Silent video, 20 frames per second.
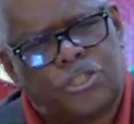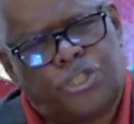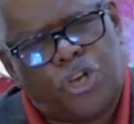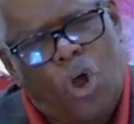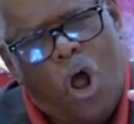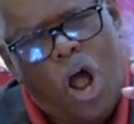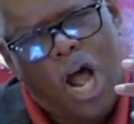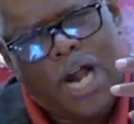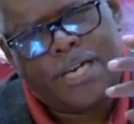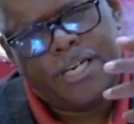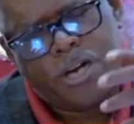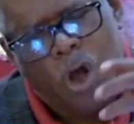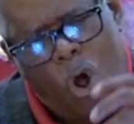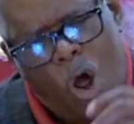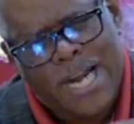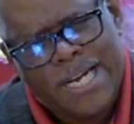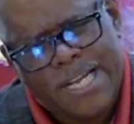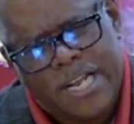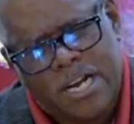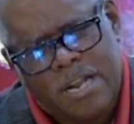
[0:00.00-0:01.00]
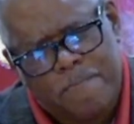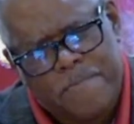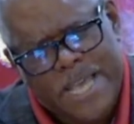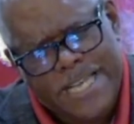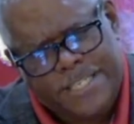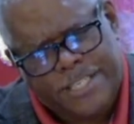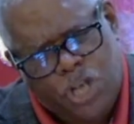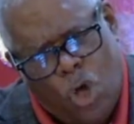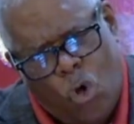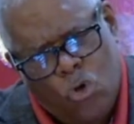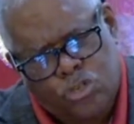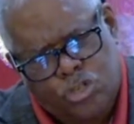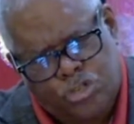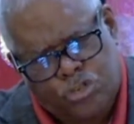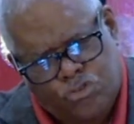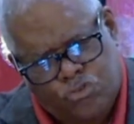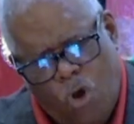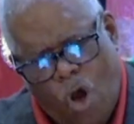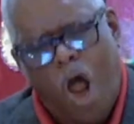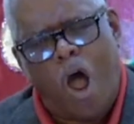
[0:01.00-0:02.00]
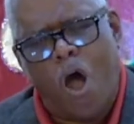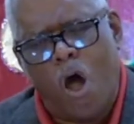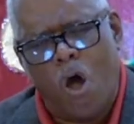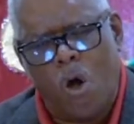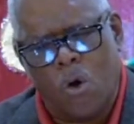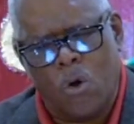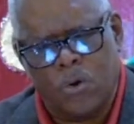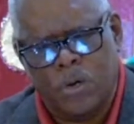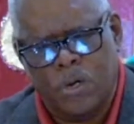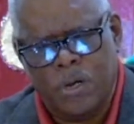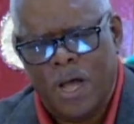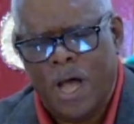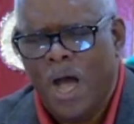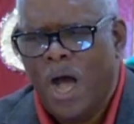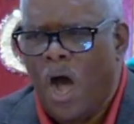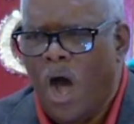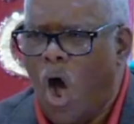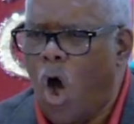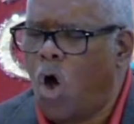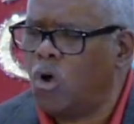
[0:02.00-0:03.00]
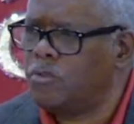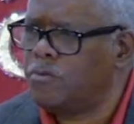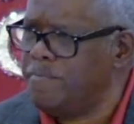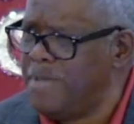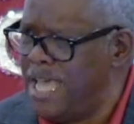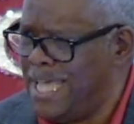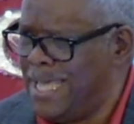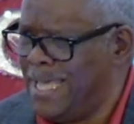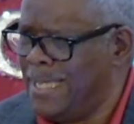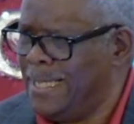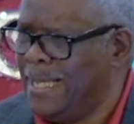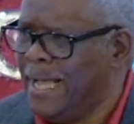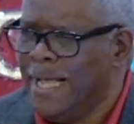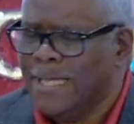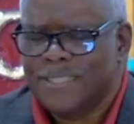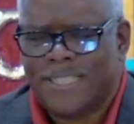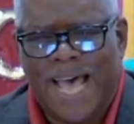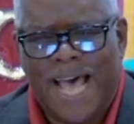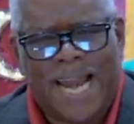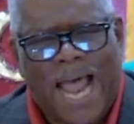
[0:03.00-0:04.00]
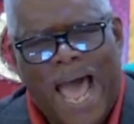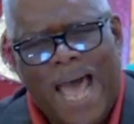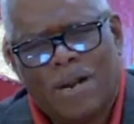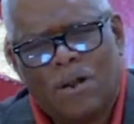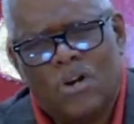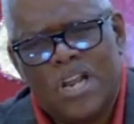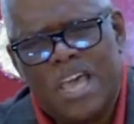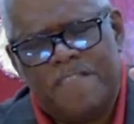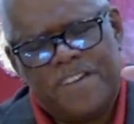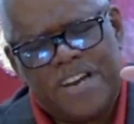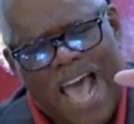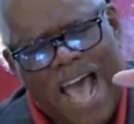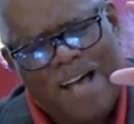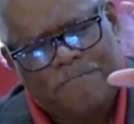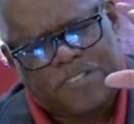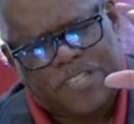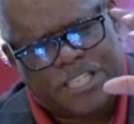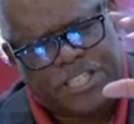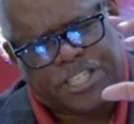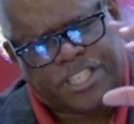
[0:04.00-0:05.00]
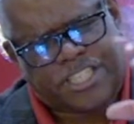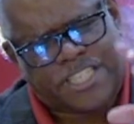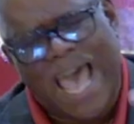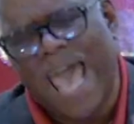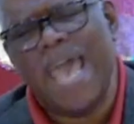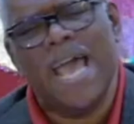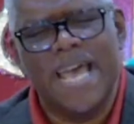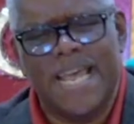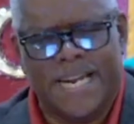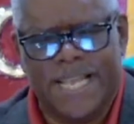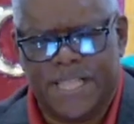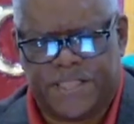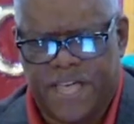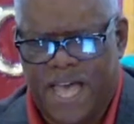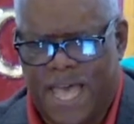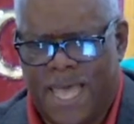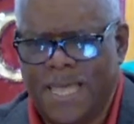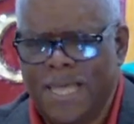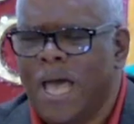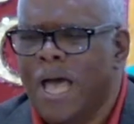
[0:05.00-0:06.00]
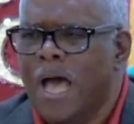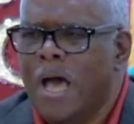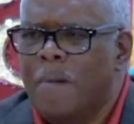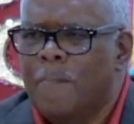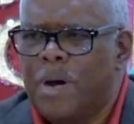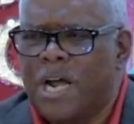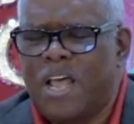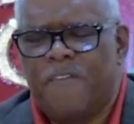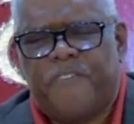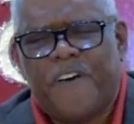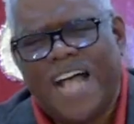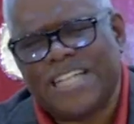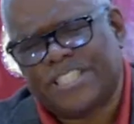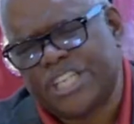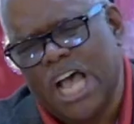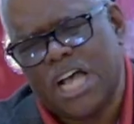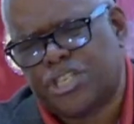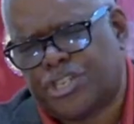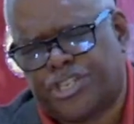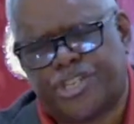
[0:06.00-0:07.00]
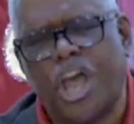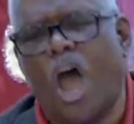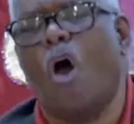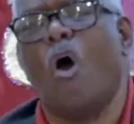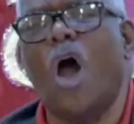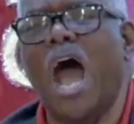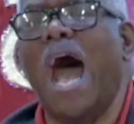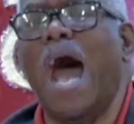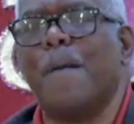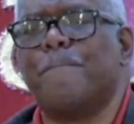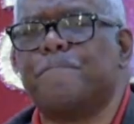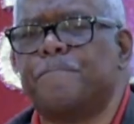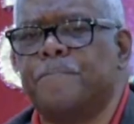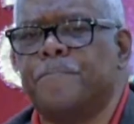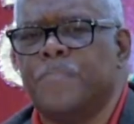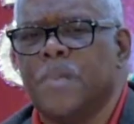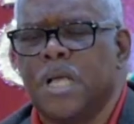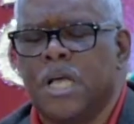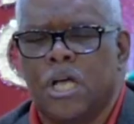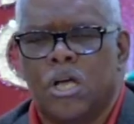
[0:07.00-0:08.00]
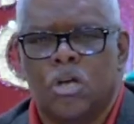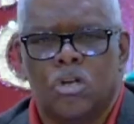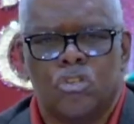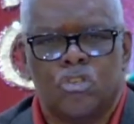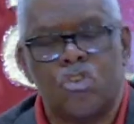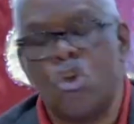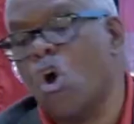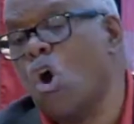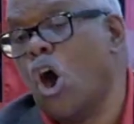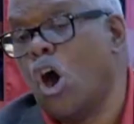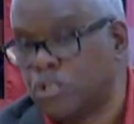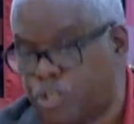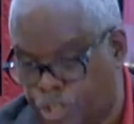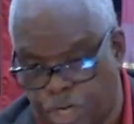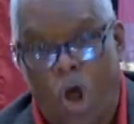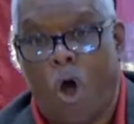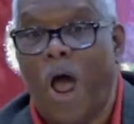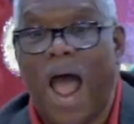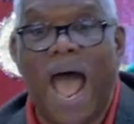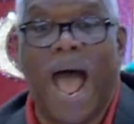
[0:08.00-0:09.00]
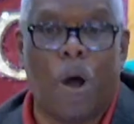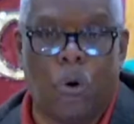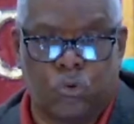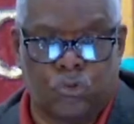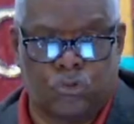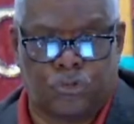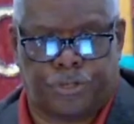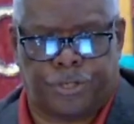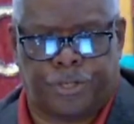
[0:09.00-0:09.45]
your anointing to be so strong on me that I don't even have to say anything, but if I just show up, you'll show out.